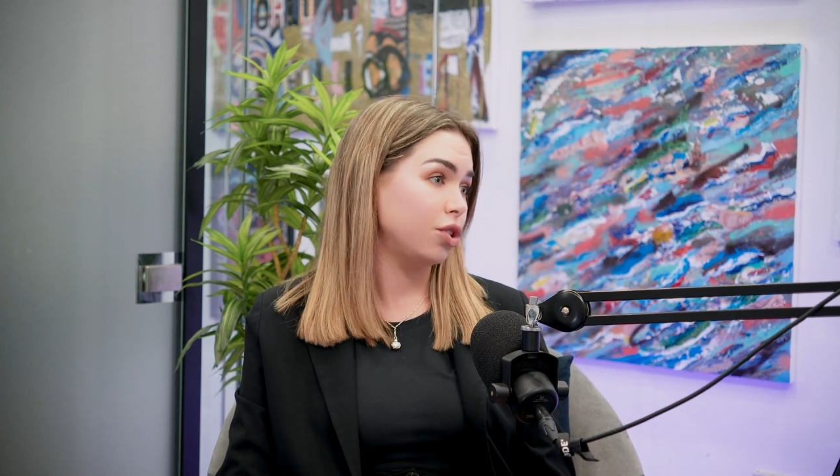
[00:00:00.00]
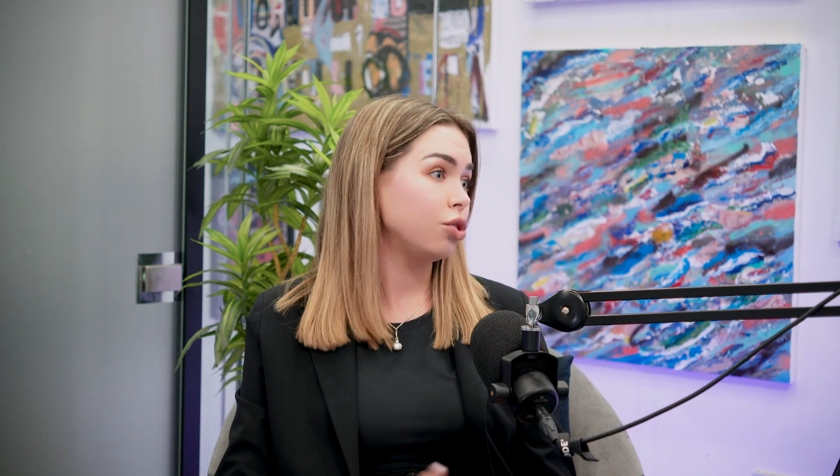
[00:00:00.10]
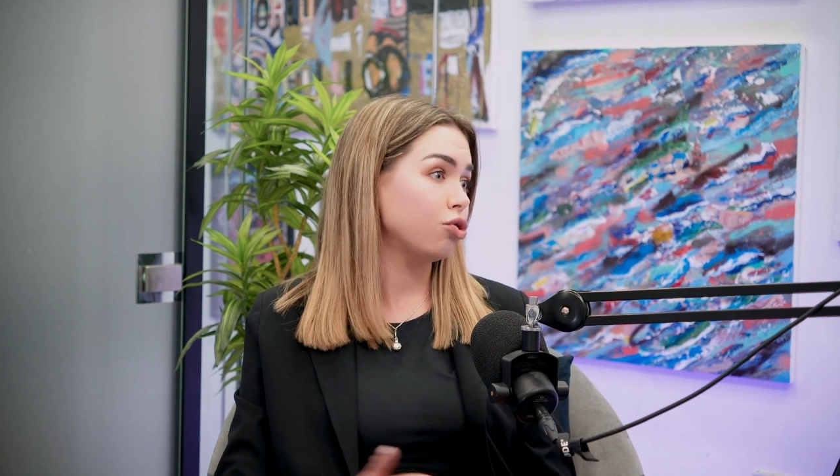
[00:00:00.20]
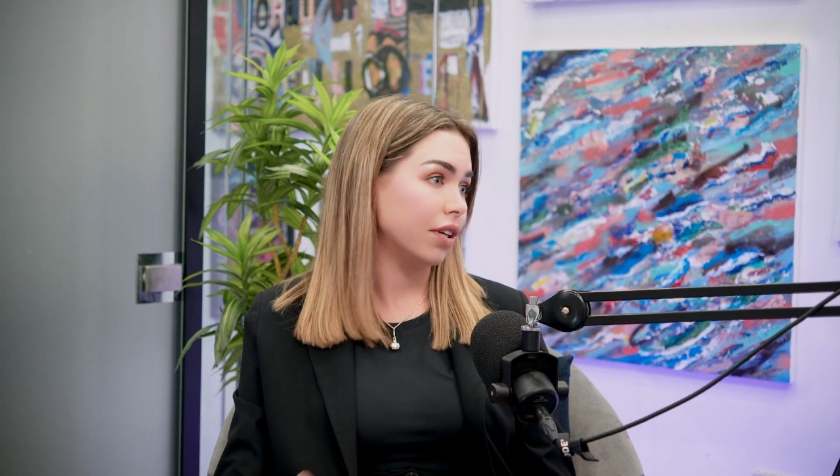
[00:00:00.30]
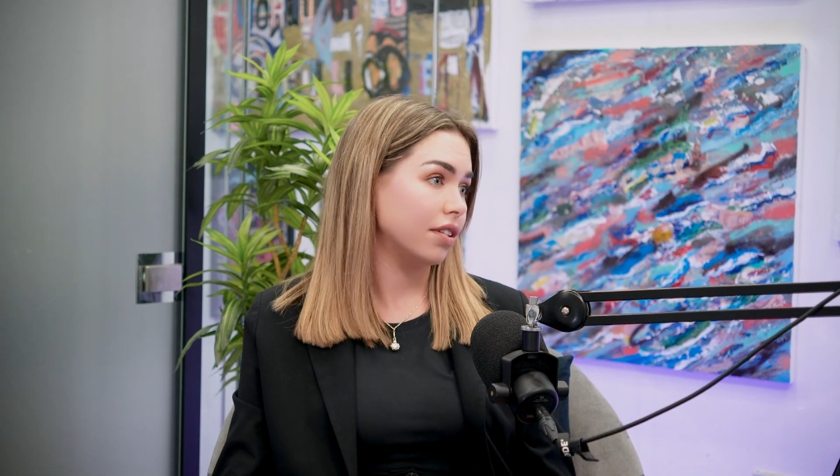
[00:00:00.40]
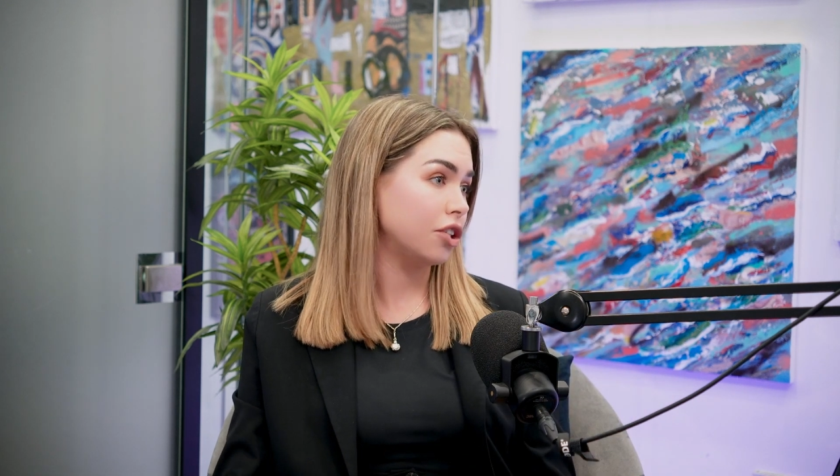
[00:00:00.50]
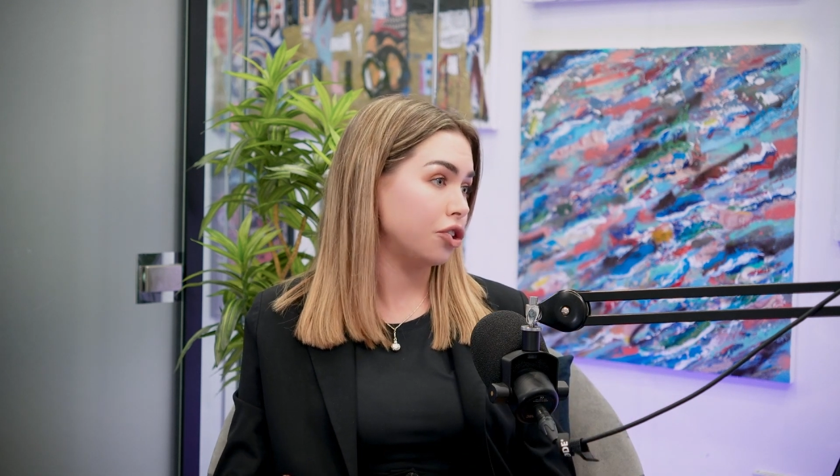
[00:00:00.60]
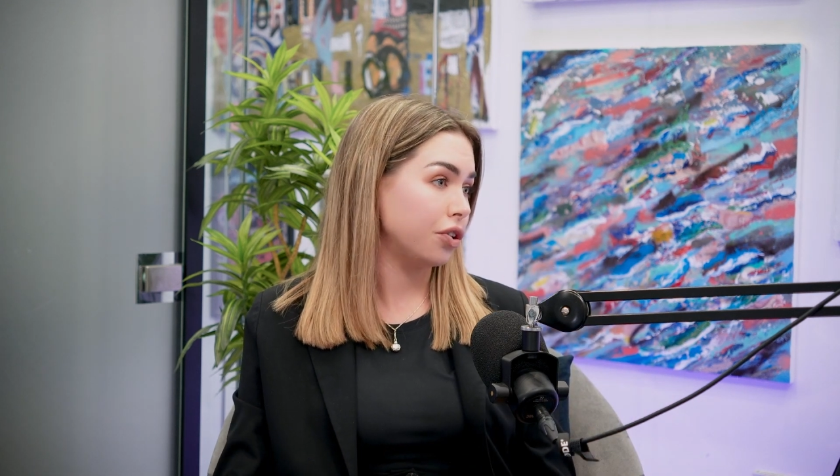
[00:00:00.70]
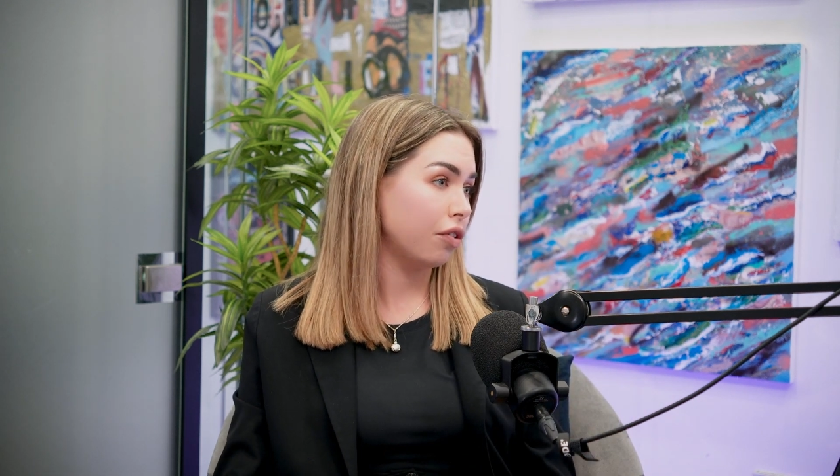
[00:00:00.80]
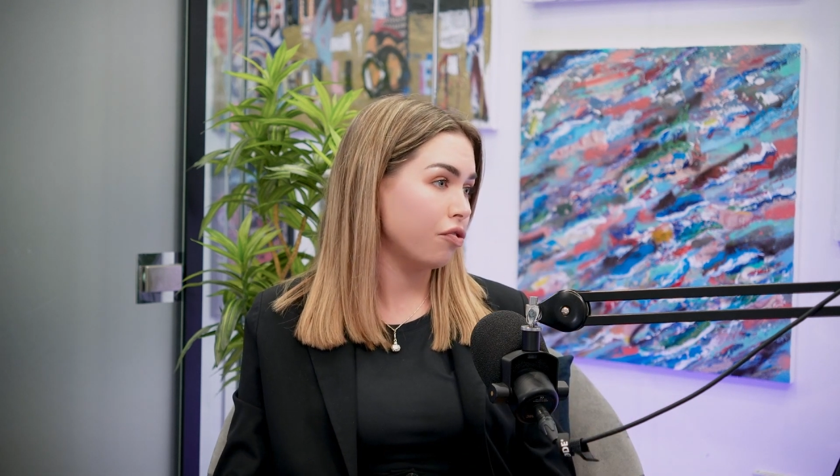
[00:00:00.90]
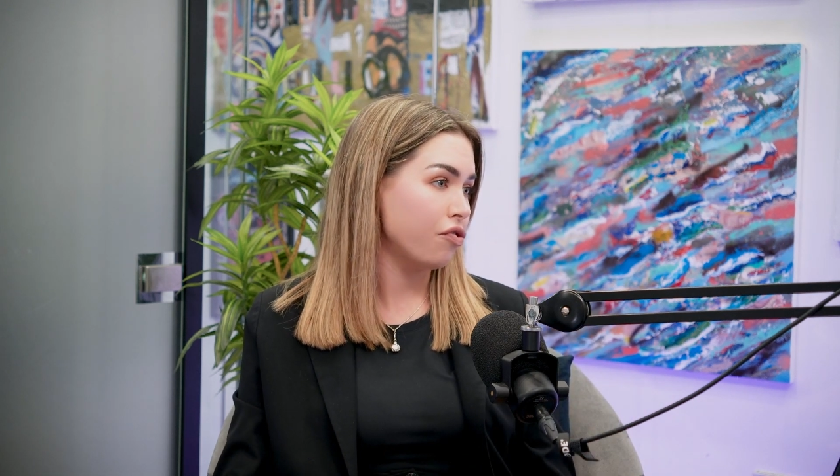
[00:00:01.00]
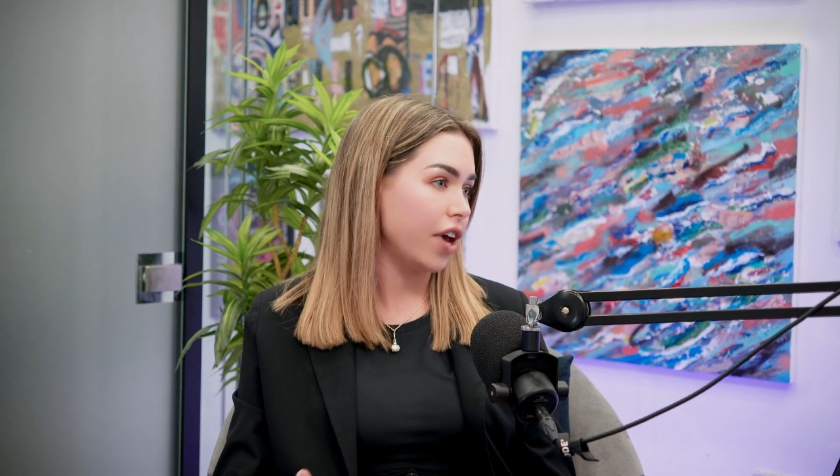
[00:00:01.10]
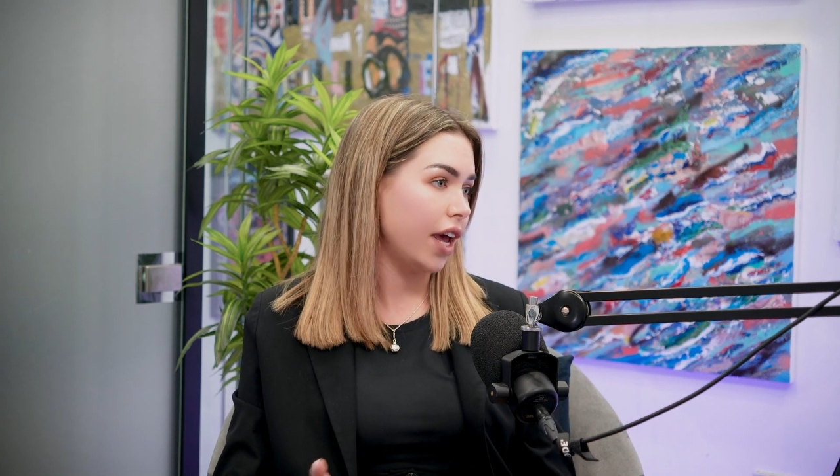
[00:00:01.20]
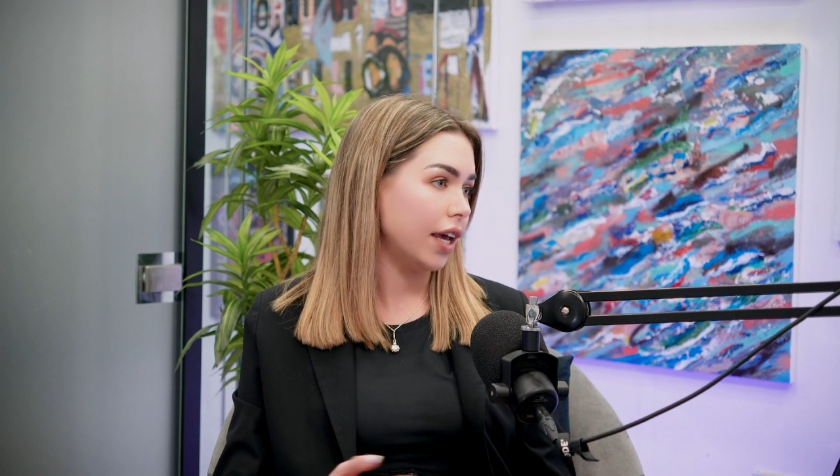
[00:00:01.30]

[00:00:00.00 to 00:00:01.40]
to transition off of it.